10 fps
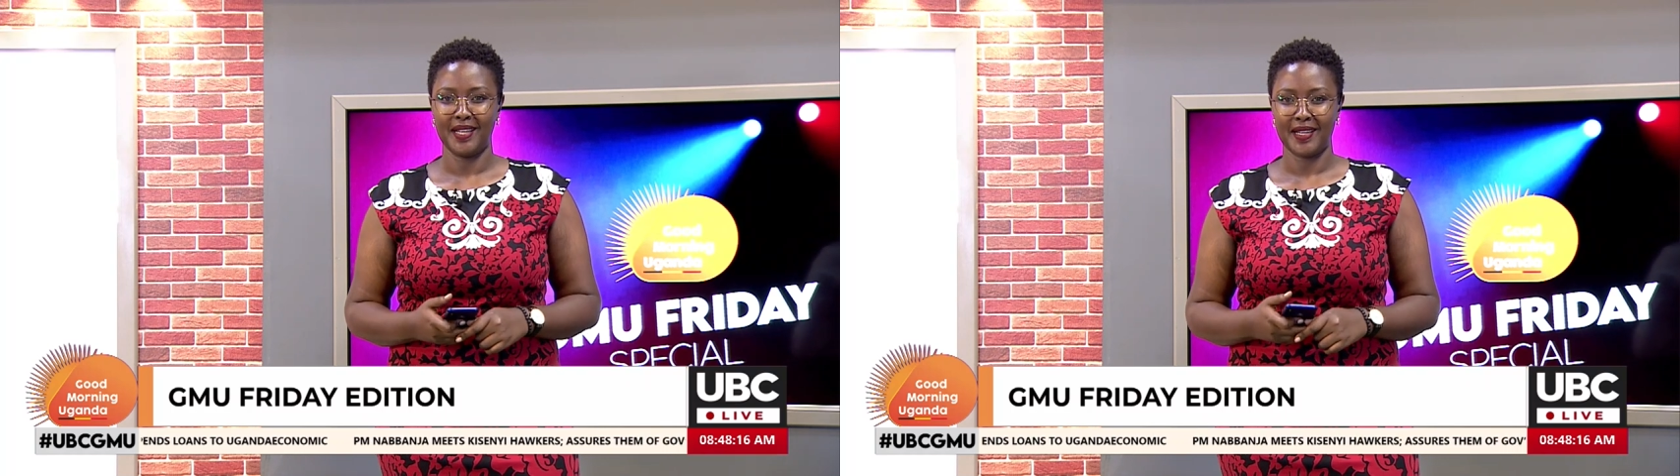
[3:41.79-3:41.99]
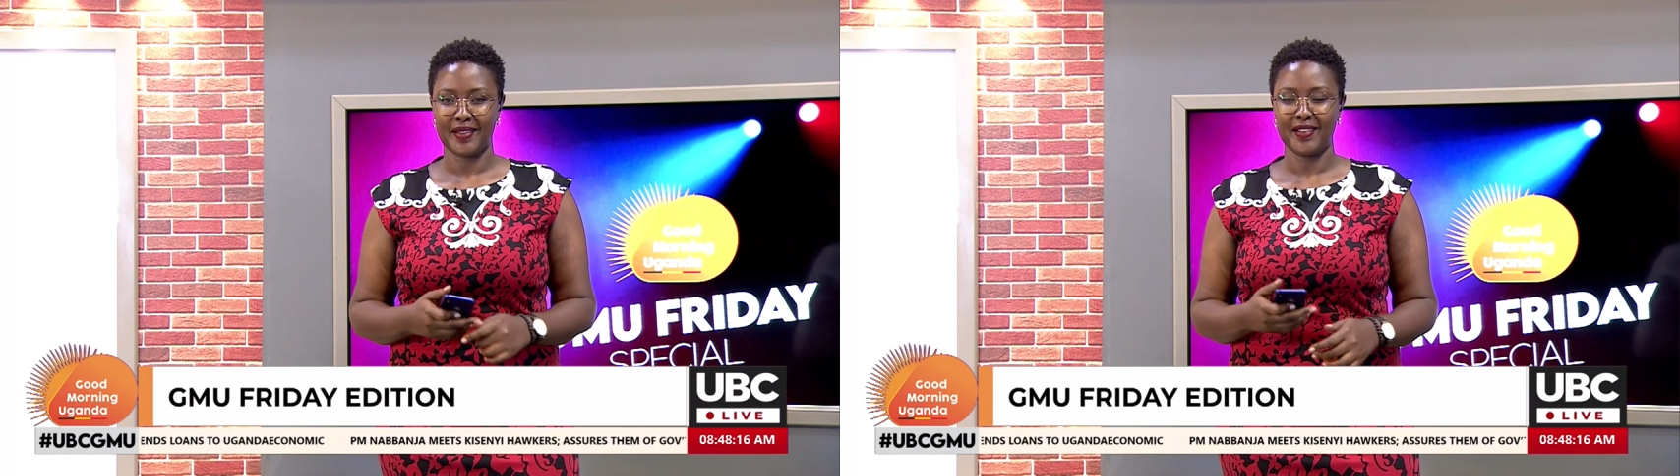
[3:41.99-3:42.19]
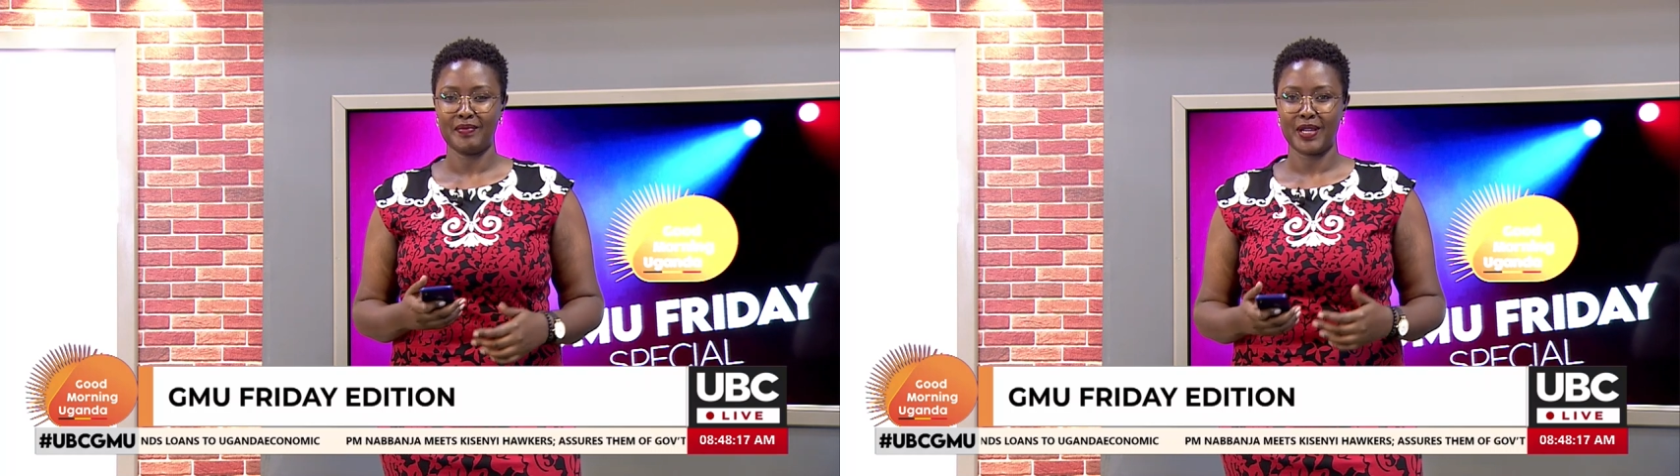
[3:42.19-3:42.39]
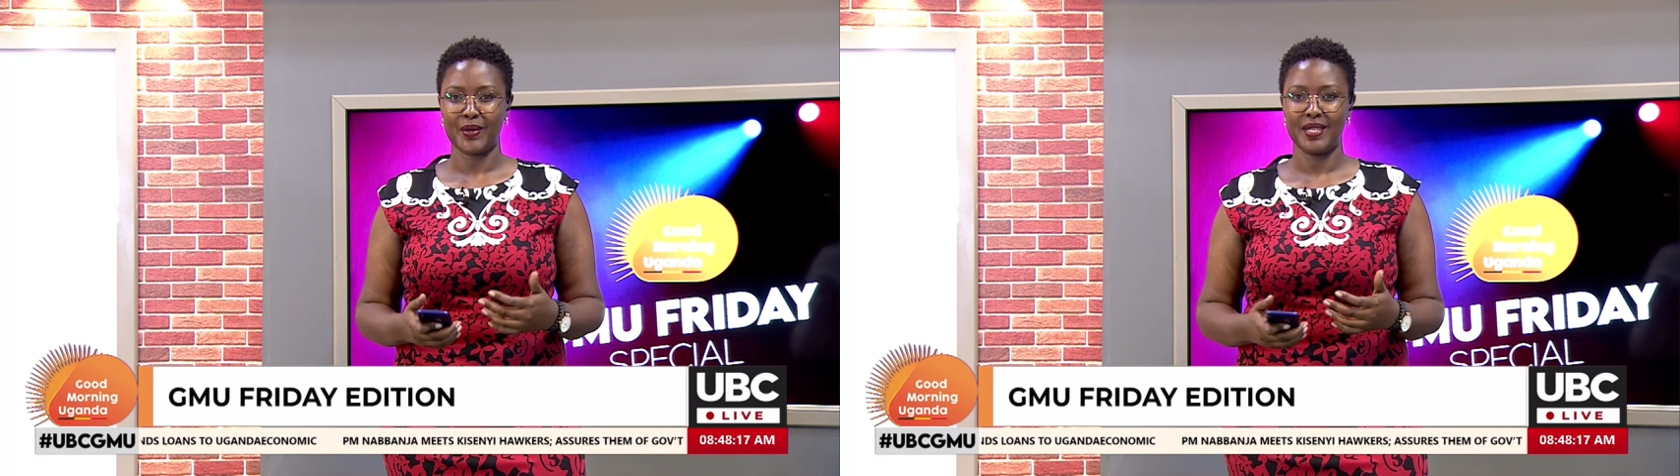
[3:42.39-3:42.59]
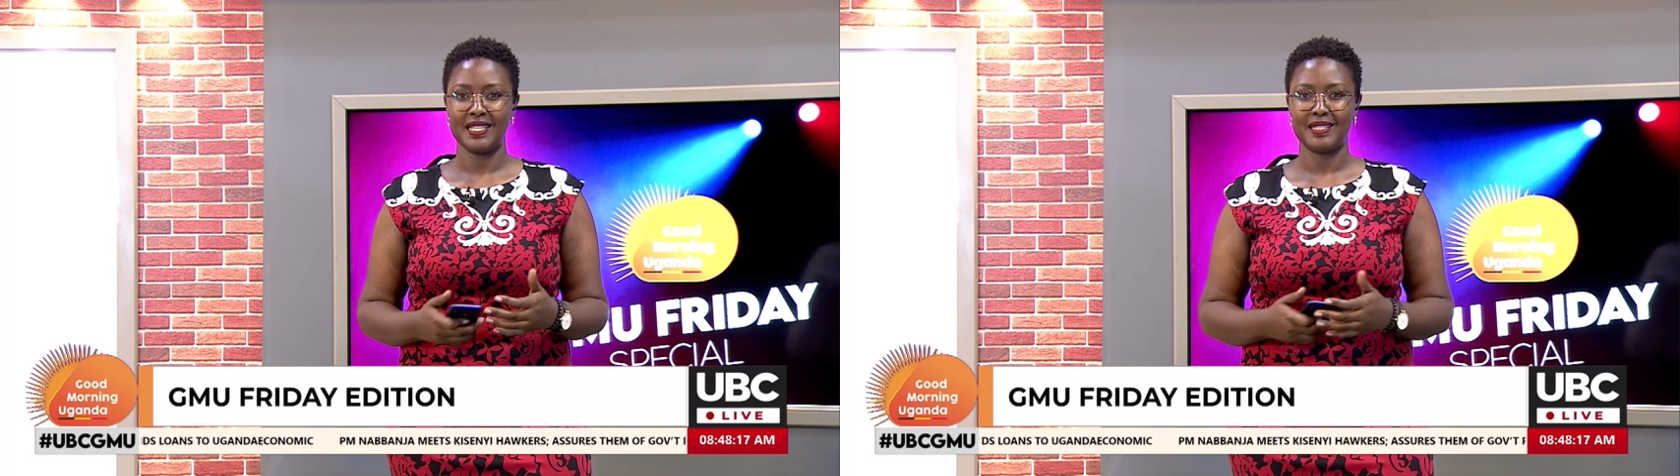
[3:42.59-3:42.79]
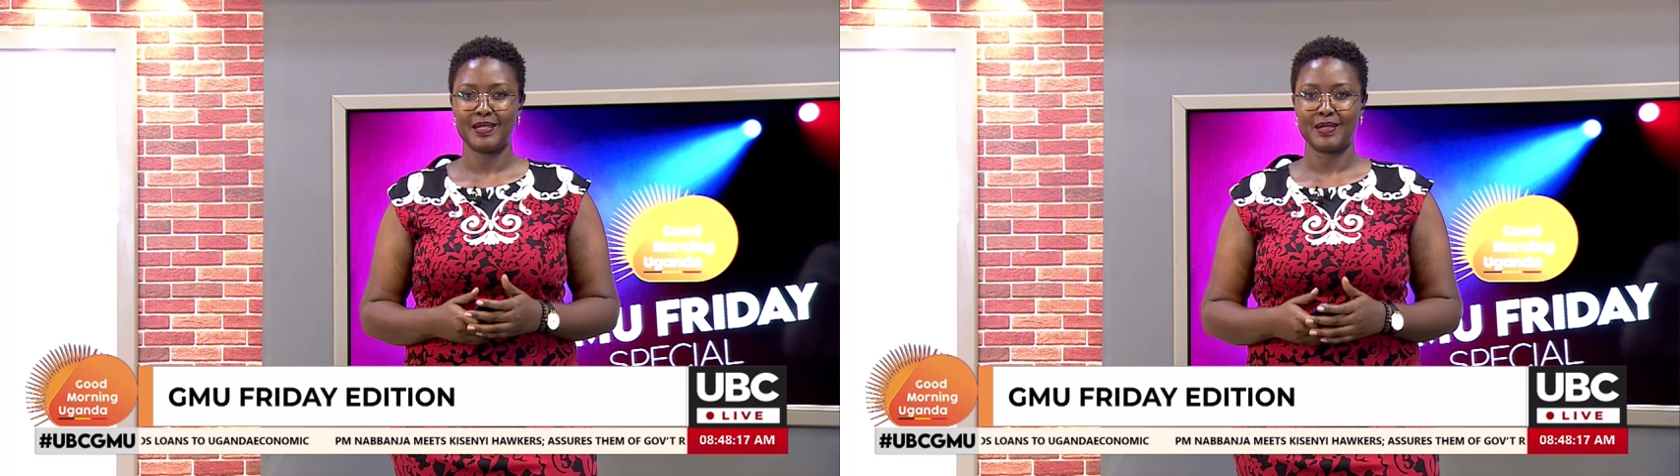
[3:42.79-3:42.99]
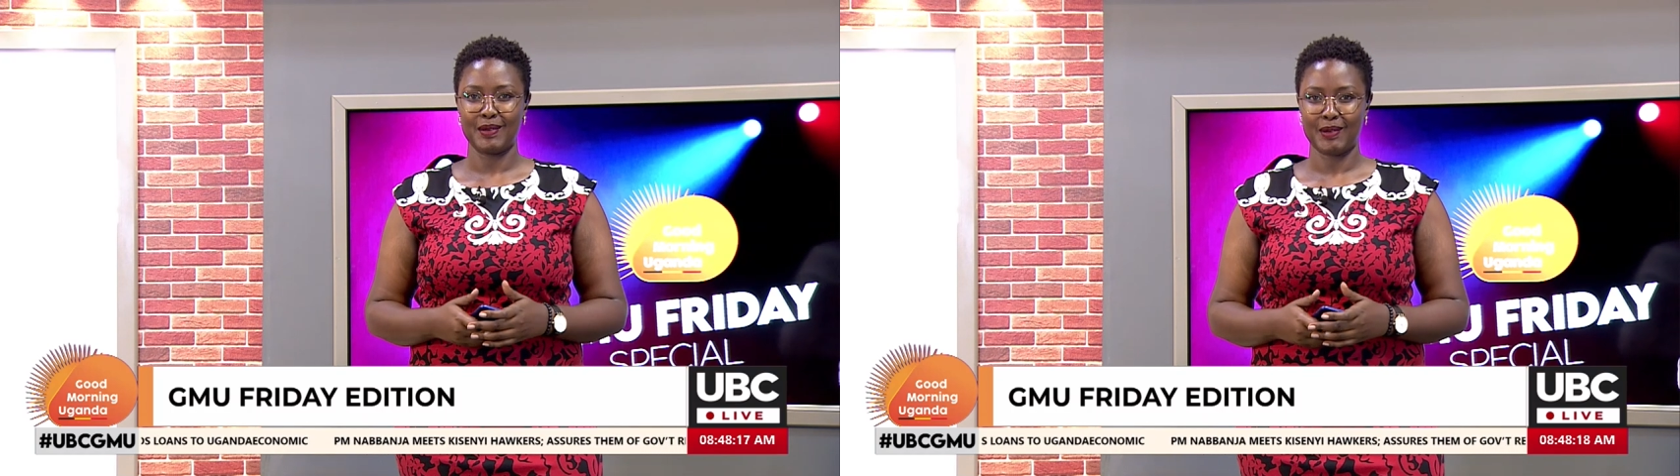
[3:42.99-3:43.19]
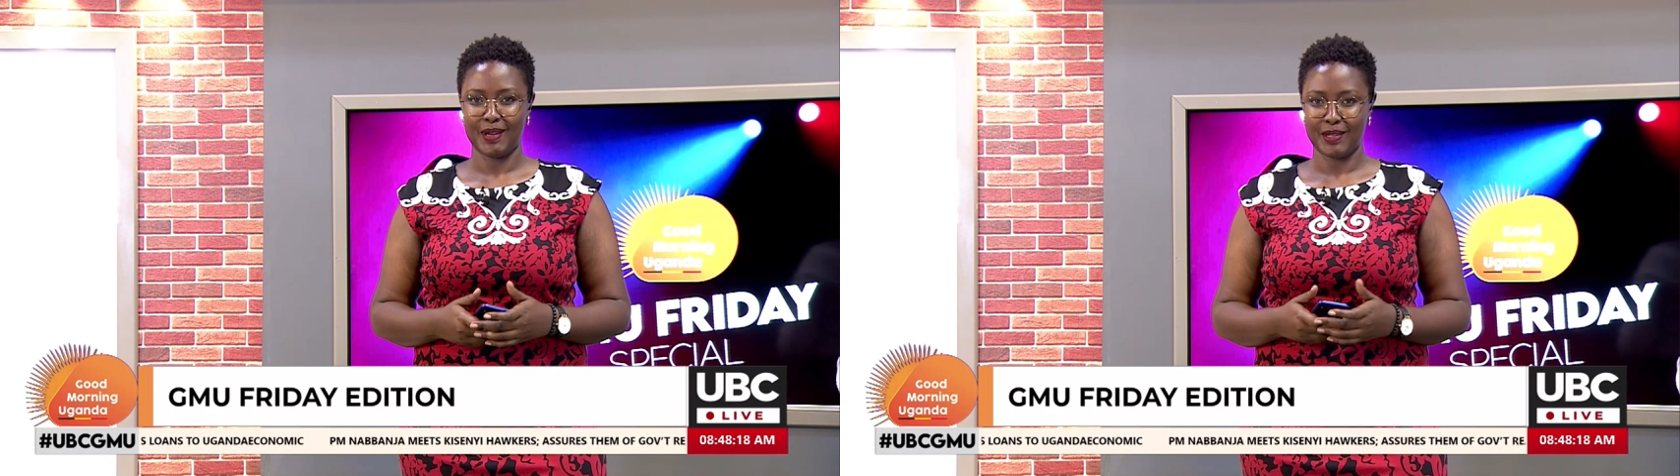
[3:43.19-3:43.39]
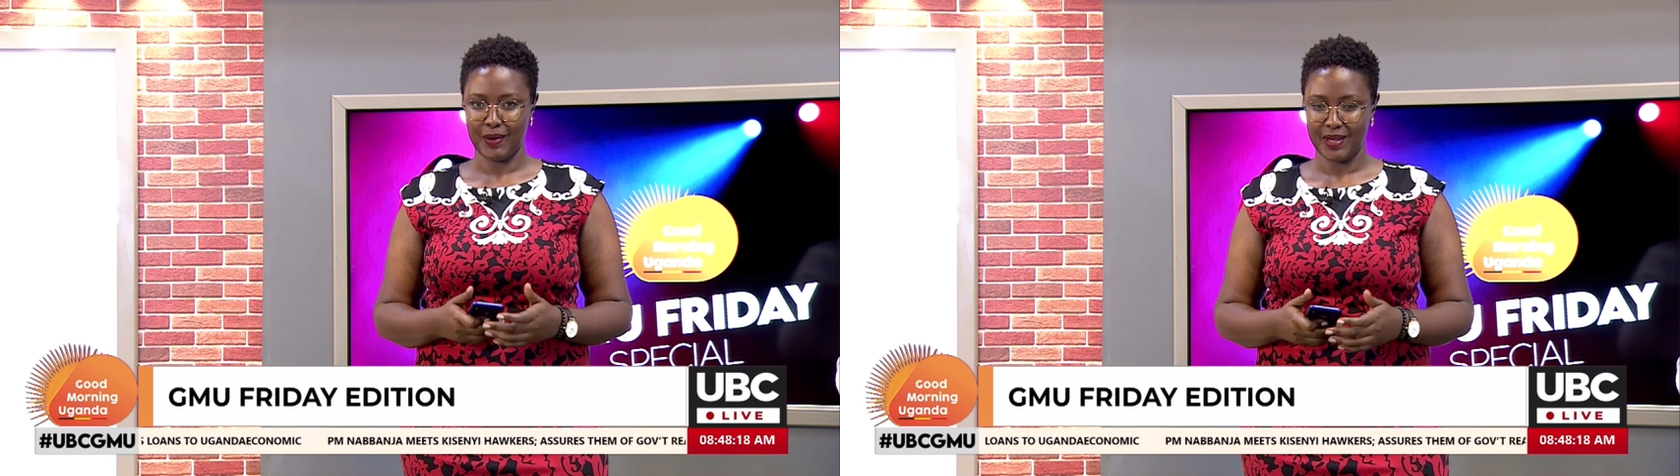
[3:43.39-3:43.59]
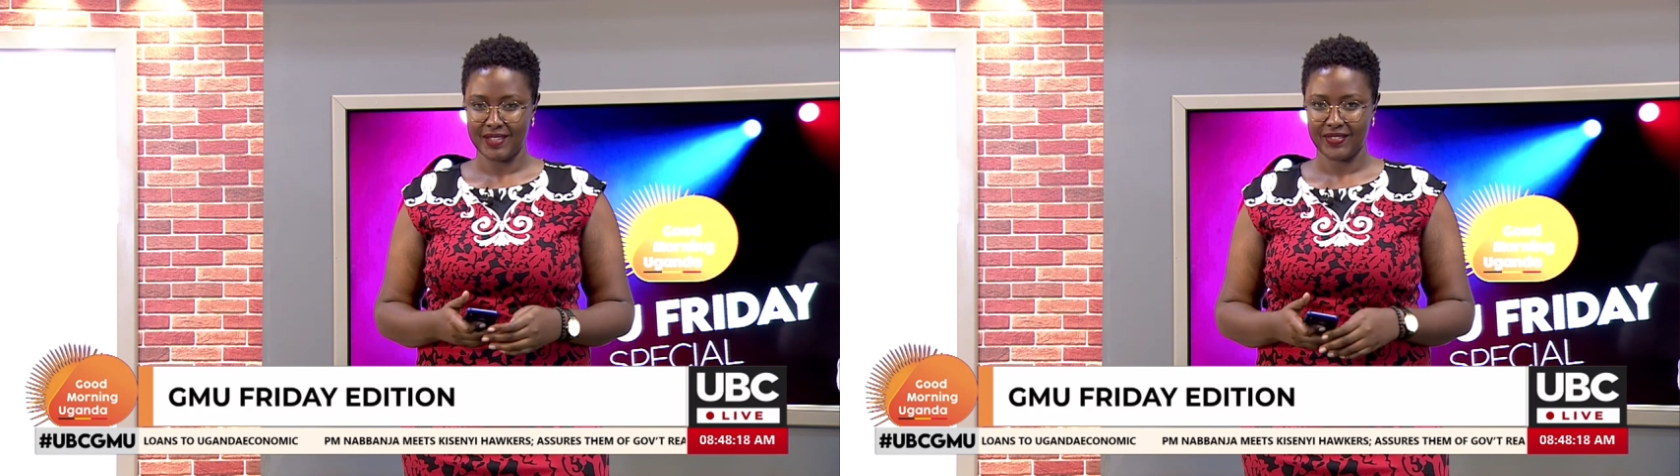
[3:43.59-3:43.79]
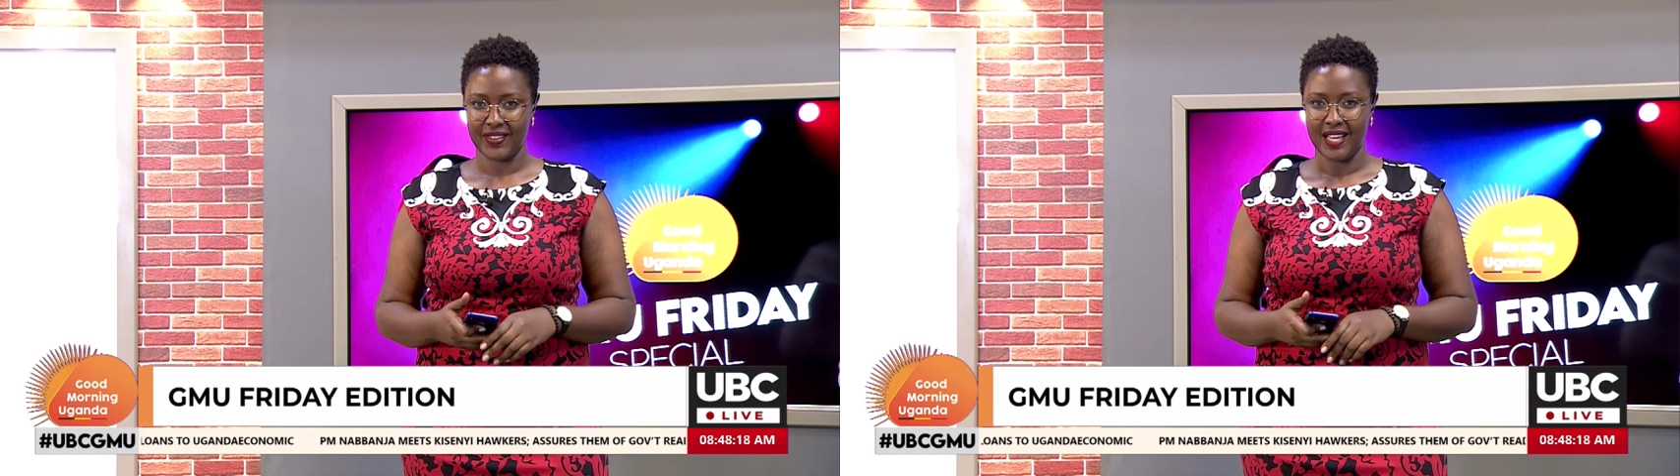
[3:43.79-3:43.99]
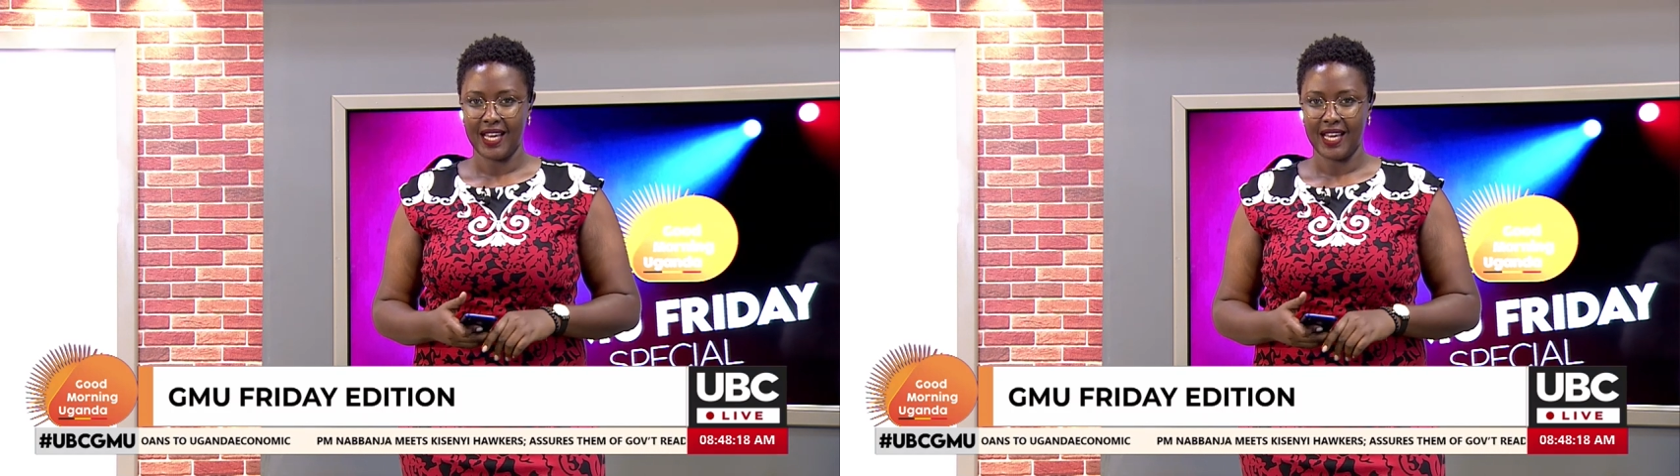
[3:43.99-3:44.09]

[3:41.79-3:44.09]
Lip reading: I have my colleagues Sonko and Olive,